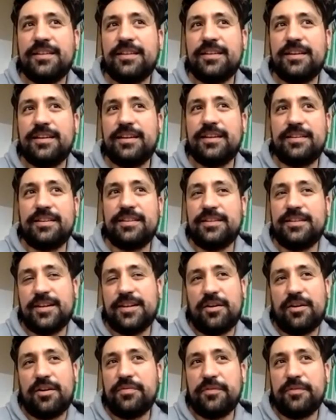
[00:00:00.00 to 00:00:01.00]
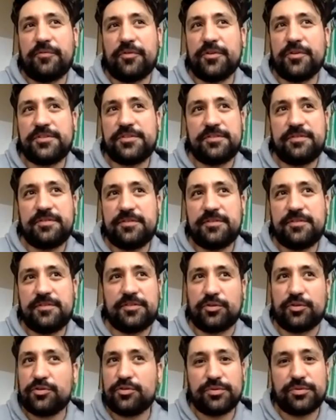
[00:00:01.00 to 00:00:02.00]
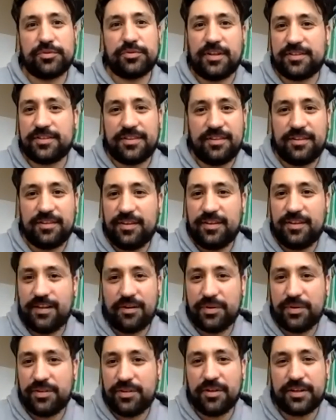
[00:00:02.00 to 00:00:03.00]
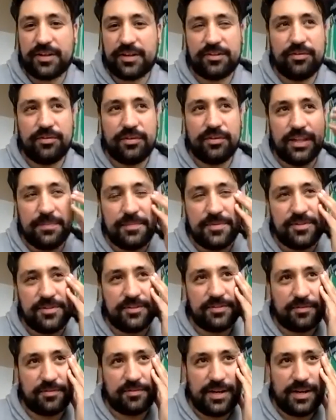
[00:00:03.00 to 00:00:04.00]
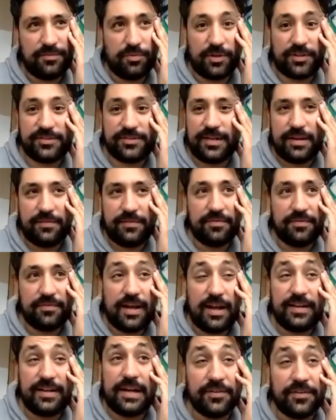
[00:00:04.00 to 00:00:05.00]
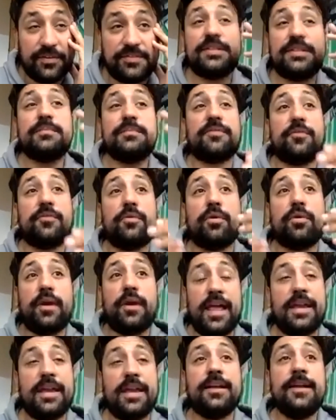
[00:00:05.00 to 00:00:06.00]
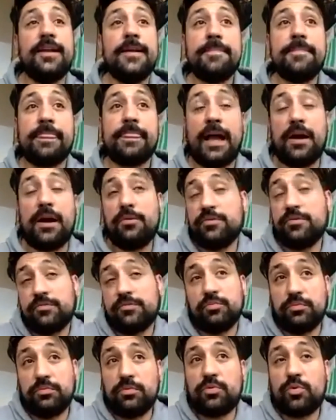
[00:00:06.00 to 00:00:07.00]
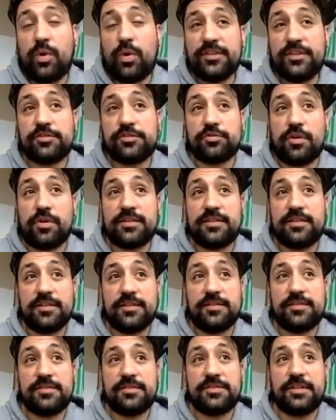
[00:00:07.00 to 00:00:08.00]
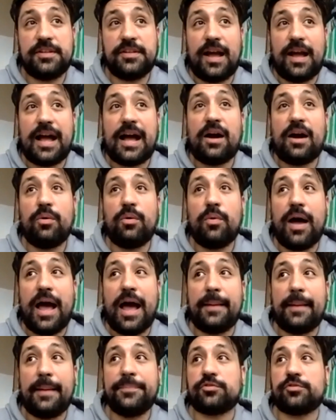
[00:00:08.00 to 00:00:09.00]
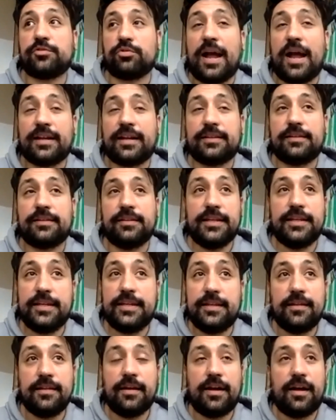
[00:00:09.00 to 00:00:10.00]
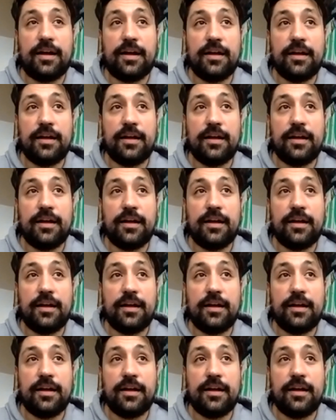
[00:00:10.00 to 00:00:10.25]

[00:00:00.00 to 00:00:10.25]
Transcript: you know, the first search results, and you know, when you look at Google Images, right, works that I've, I'd never seen before, and I was quite struck to see how abstractly, uh,